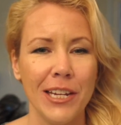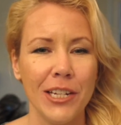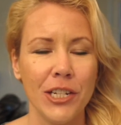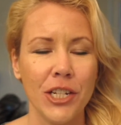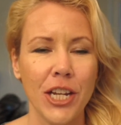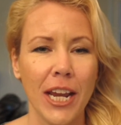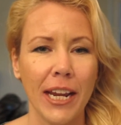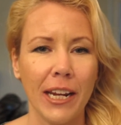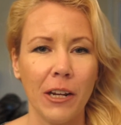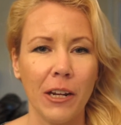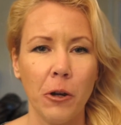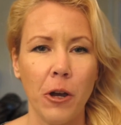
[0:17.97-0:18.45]

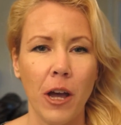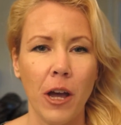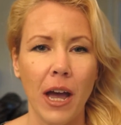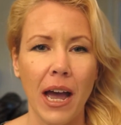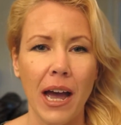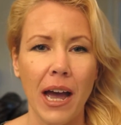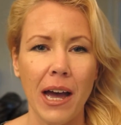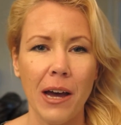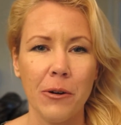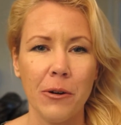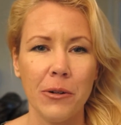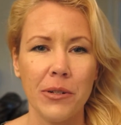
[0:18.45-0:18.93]
Check her
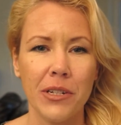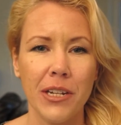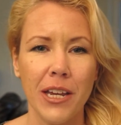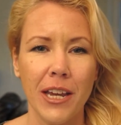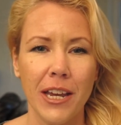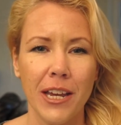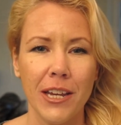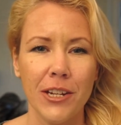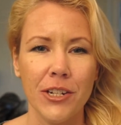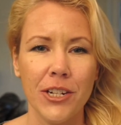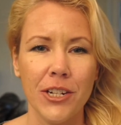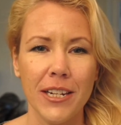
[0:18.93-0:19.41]
out.
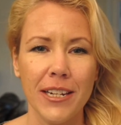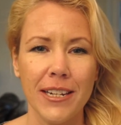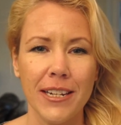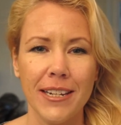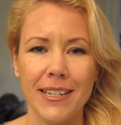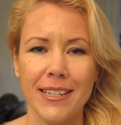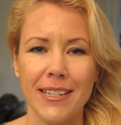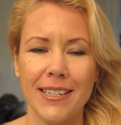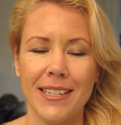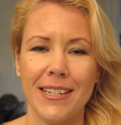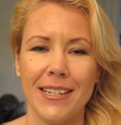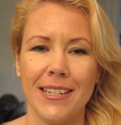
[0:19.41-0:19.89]

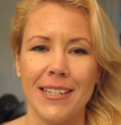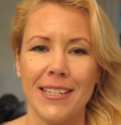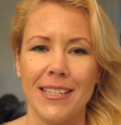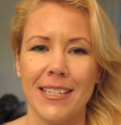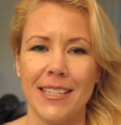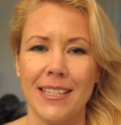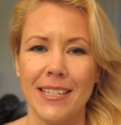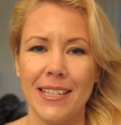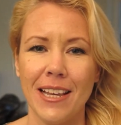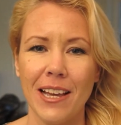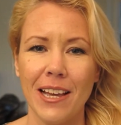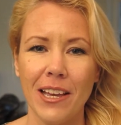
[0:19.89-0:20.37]
She is a
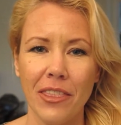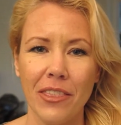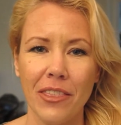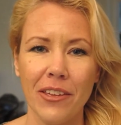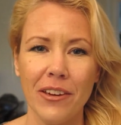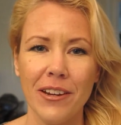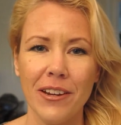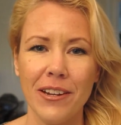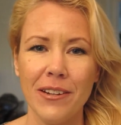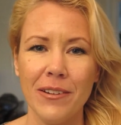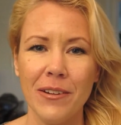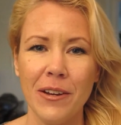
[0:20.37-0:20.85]

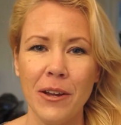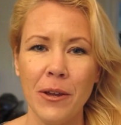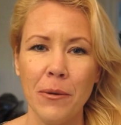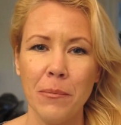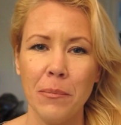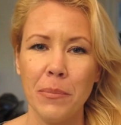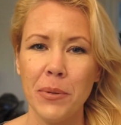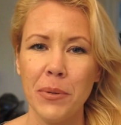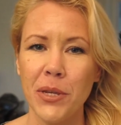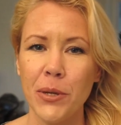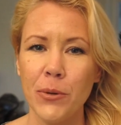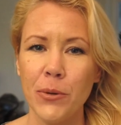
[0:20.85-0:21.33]
southern
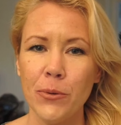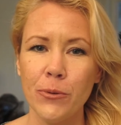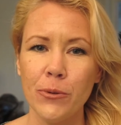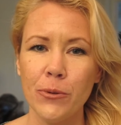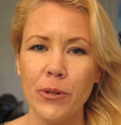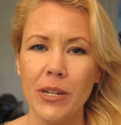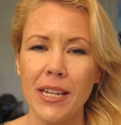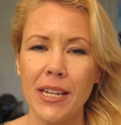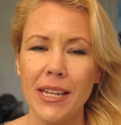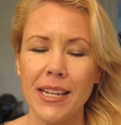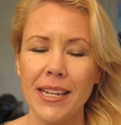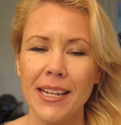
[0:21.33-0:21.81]

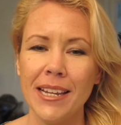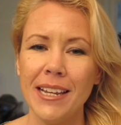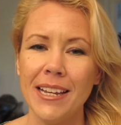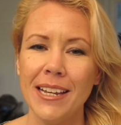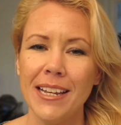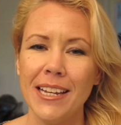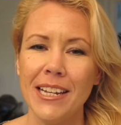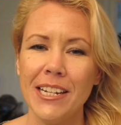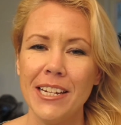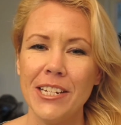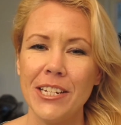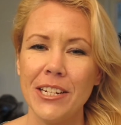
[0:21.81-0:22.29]
beauty.
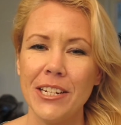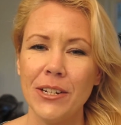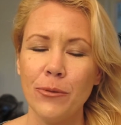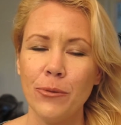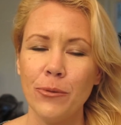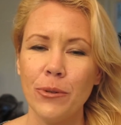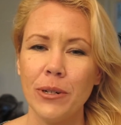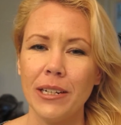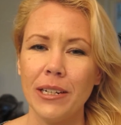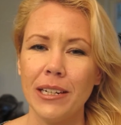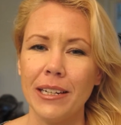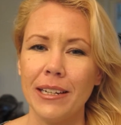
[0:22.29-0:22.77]

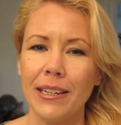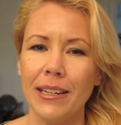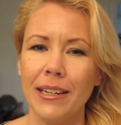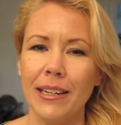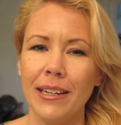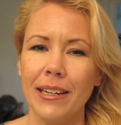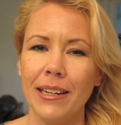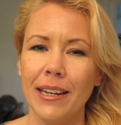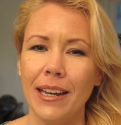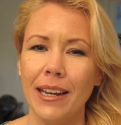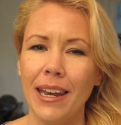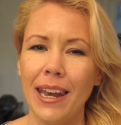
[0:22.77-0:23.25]
She
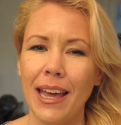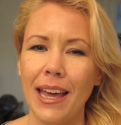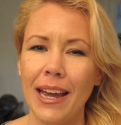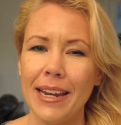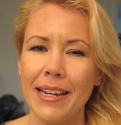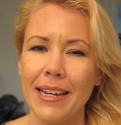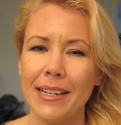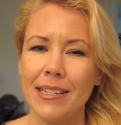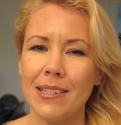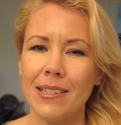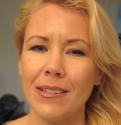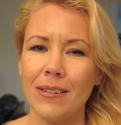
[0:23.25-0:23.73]
really
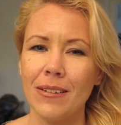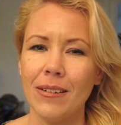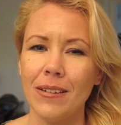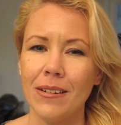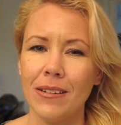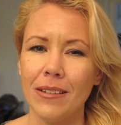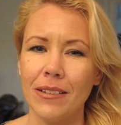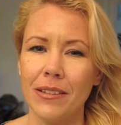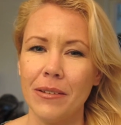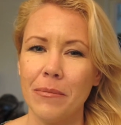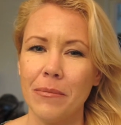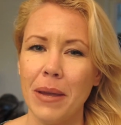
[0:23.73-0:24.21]
likes
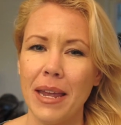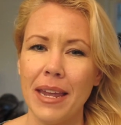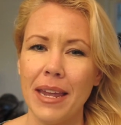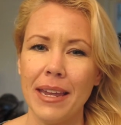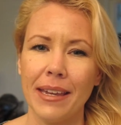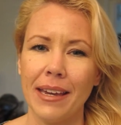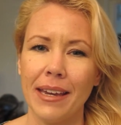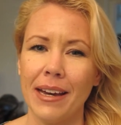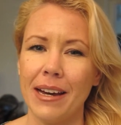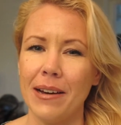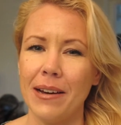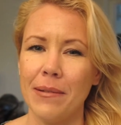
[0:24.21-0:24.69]
all the
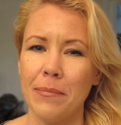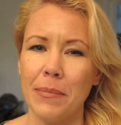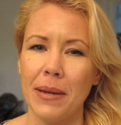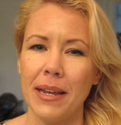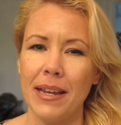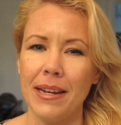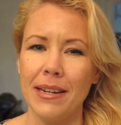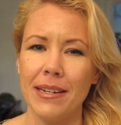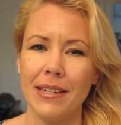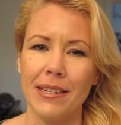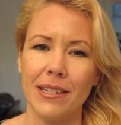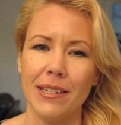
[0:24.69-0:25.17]
makeup
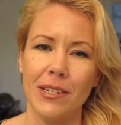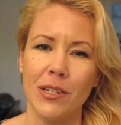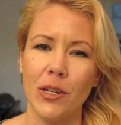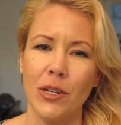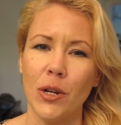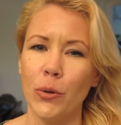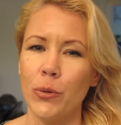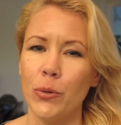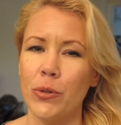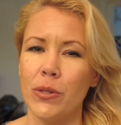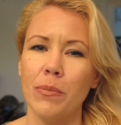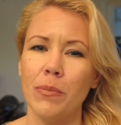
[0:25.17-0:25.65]
and
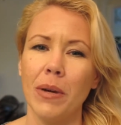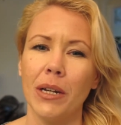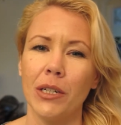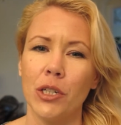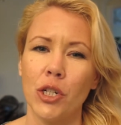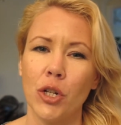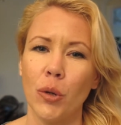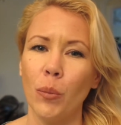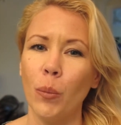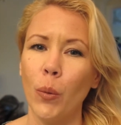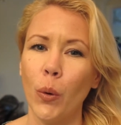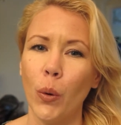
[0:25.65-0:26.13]
knows
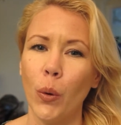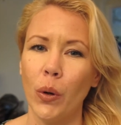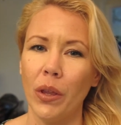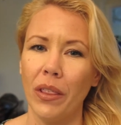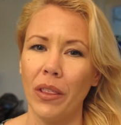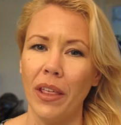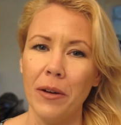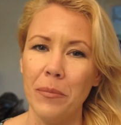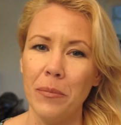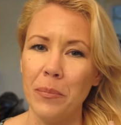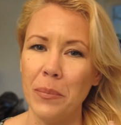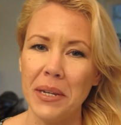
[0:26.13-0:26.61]
much more
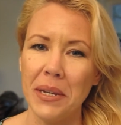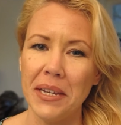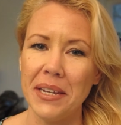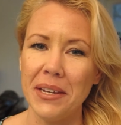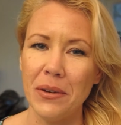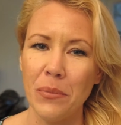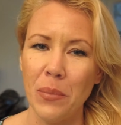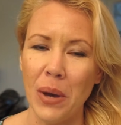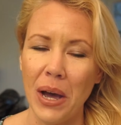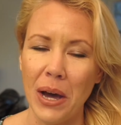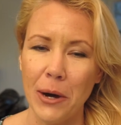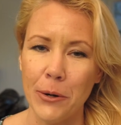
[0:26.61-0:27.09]
than
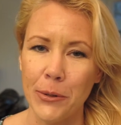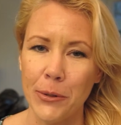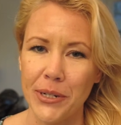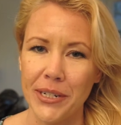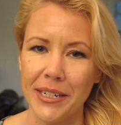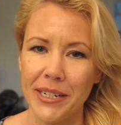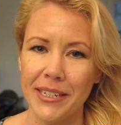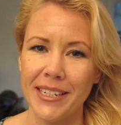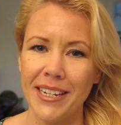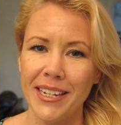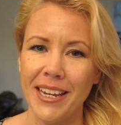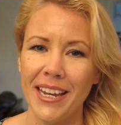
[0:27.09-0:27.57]
me about
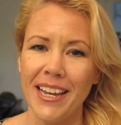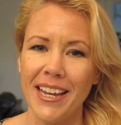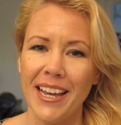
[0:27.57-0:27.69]
it.